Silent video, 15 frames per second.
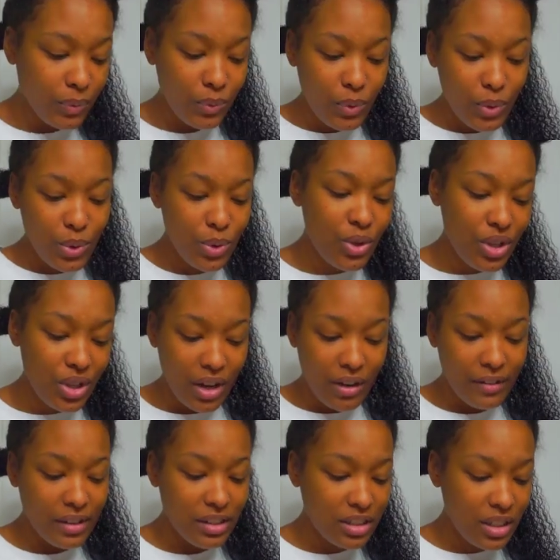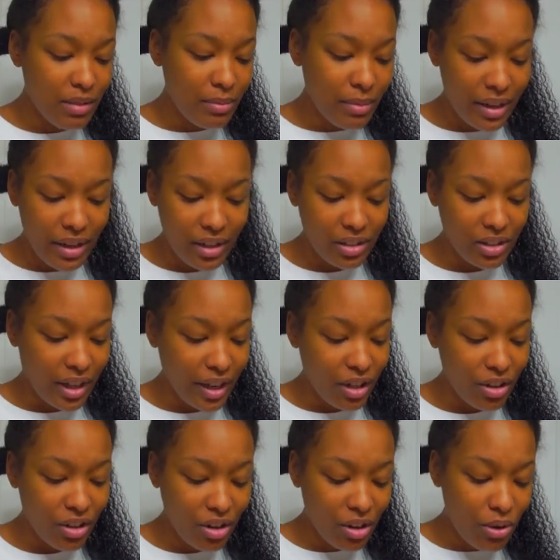Ooh, you can already see my hair like,
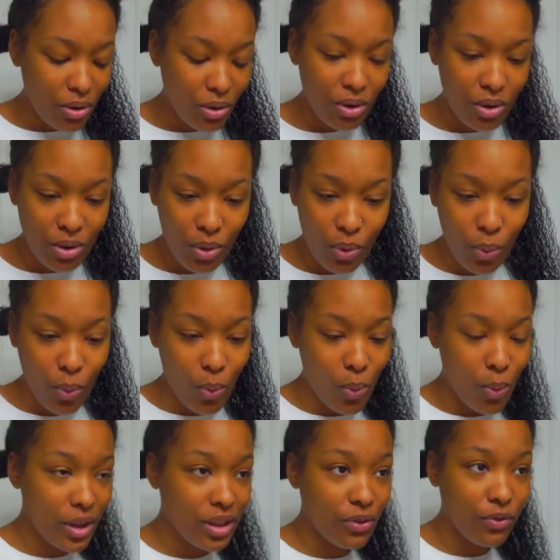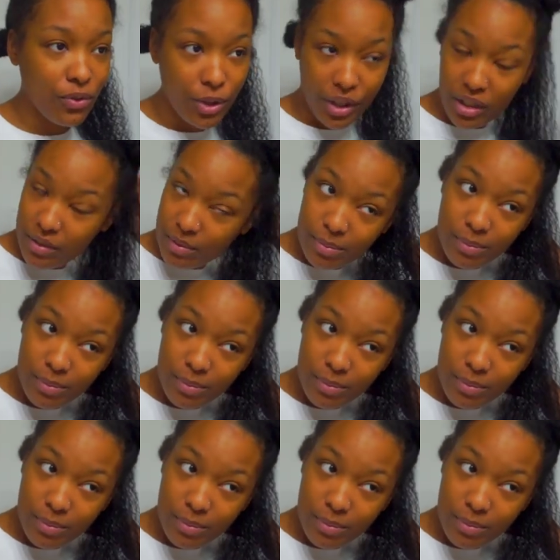girl, what the freak.